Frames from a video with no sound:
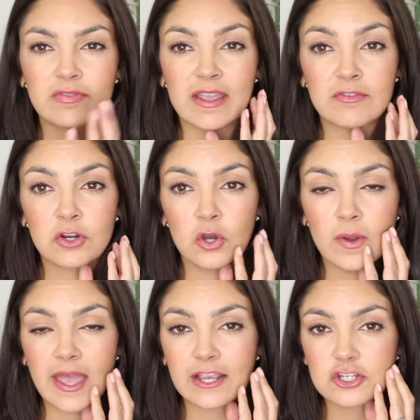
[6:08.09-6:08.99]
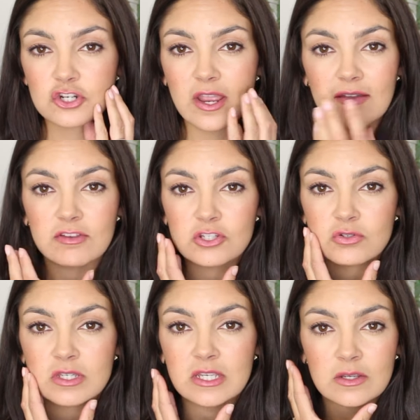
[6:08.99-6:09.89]
if I ever go extra heavy
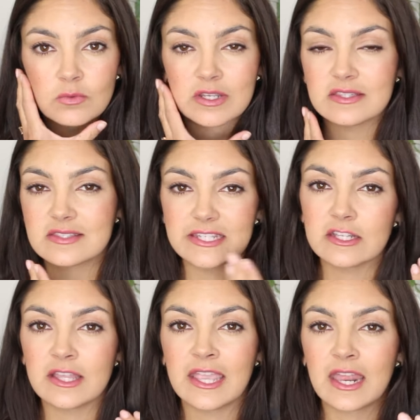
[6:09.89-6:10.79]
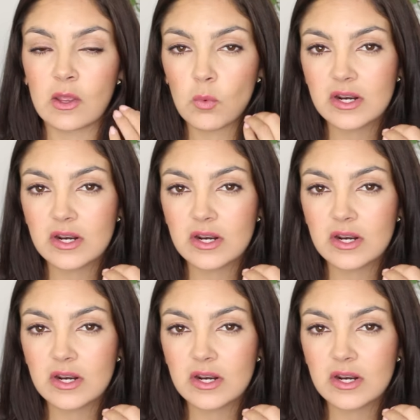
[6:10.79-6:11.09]
duty concealing and I